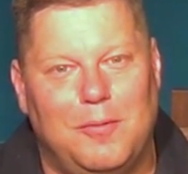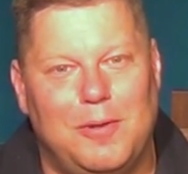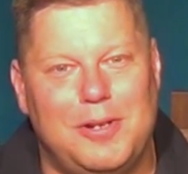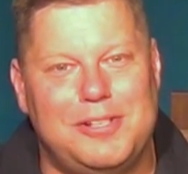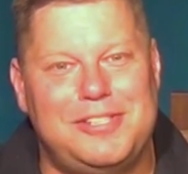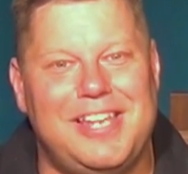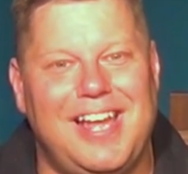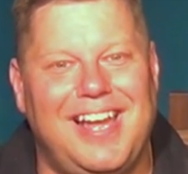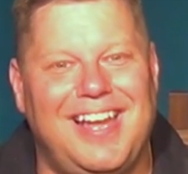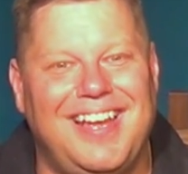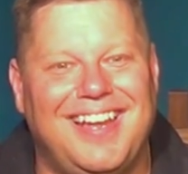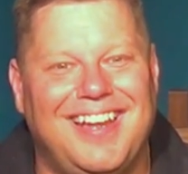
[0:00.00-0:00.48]

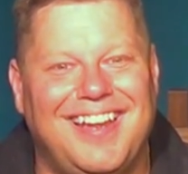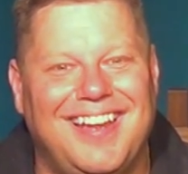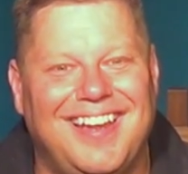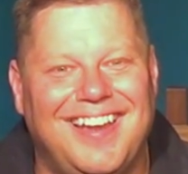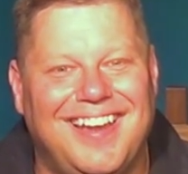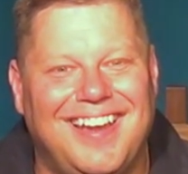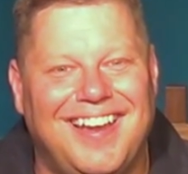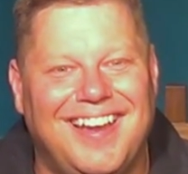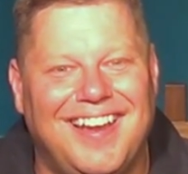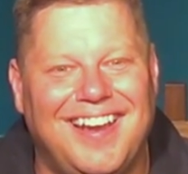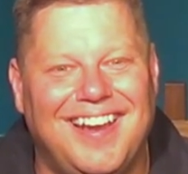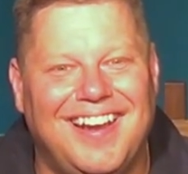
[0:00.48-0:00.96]
What's
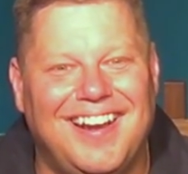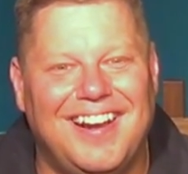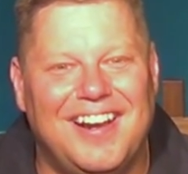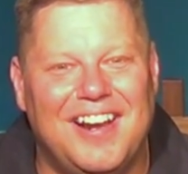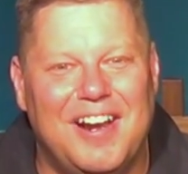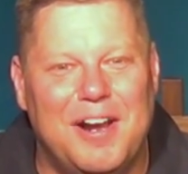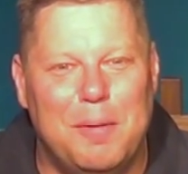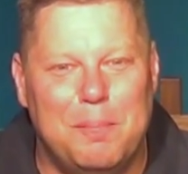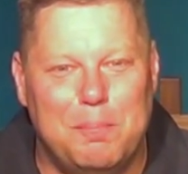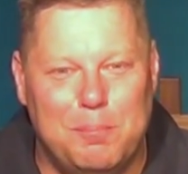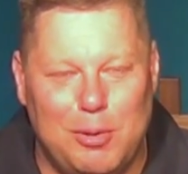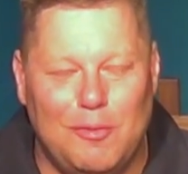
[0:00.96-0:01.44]
that?
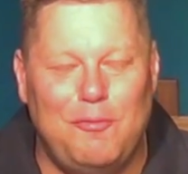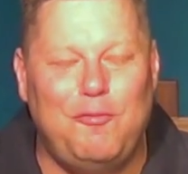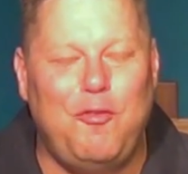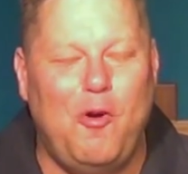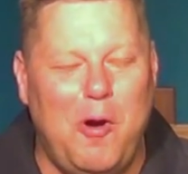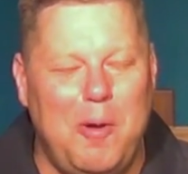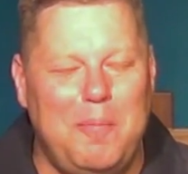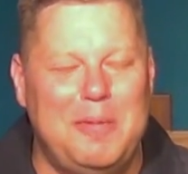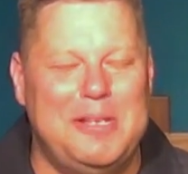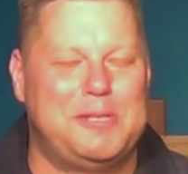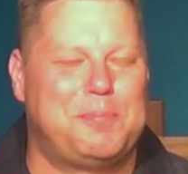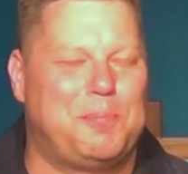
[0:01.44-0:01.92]

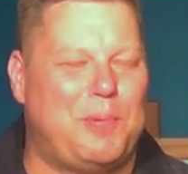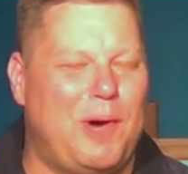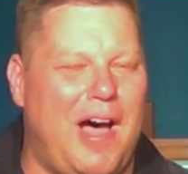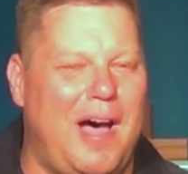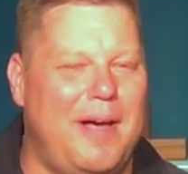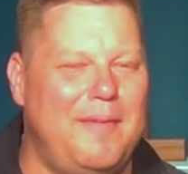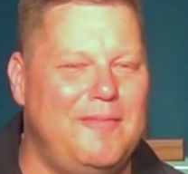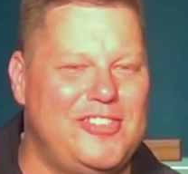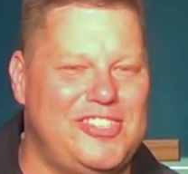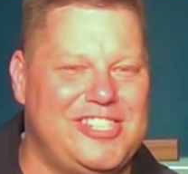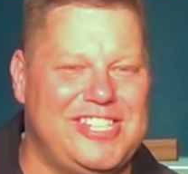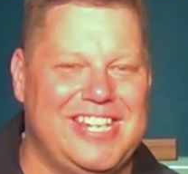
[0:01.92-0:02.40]
Performance
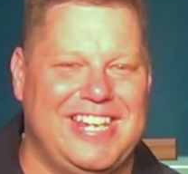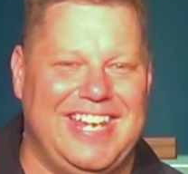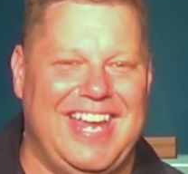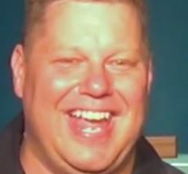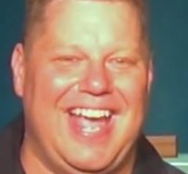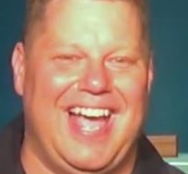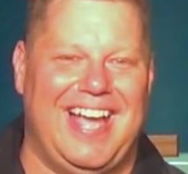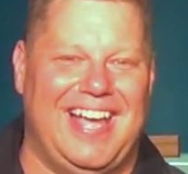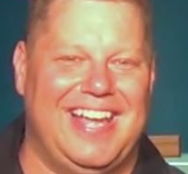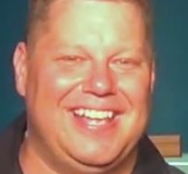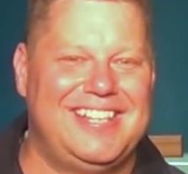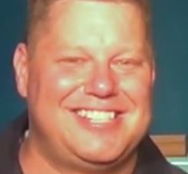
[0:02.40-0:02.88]
prophecy. Performance
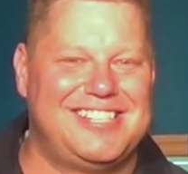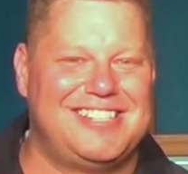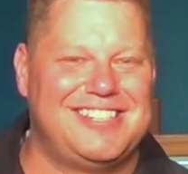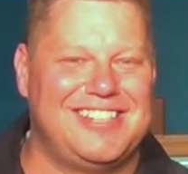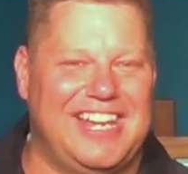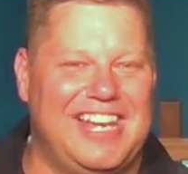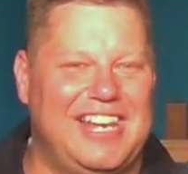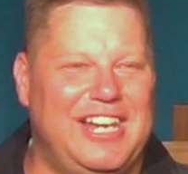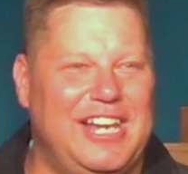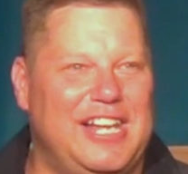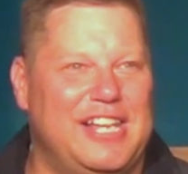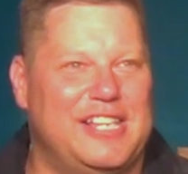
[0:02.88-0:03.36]
Yeah,
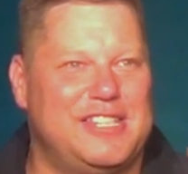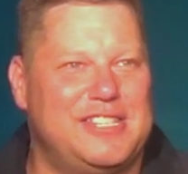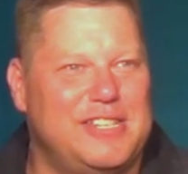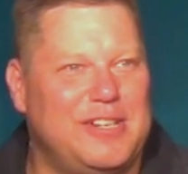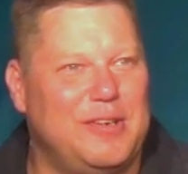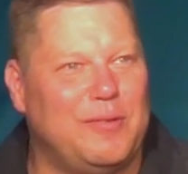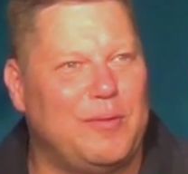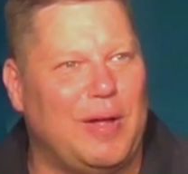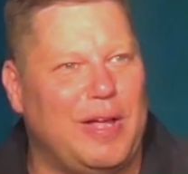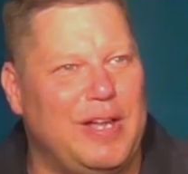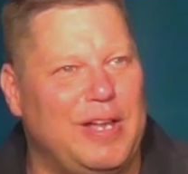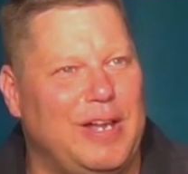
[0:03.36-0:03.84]
it's it is.
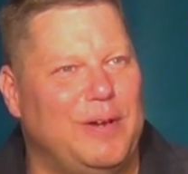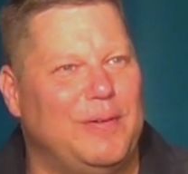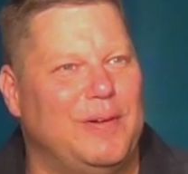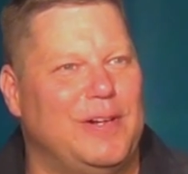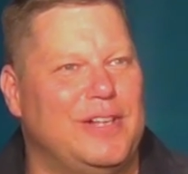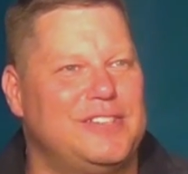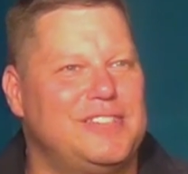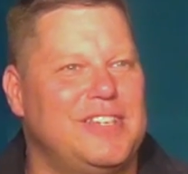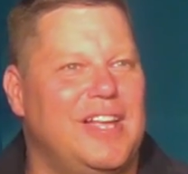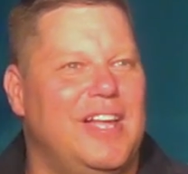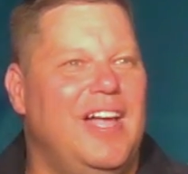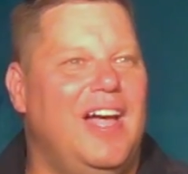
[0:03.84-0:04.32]
It, it
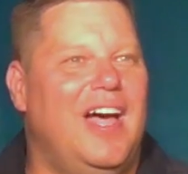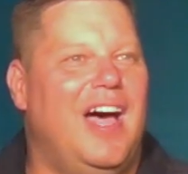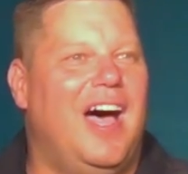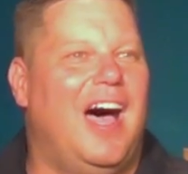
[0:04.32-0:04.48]
was.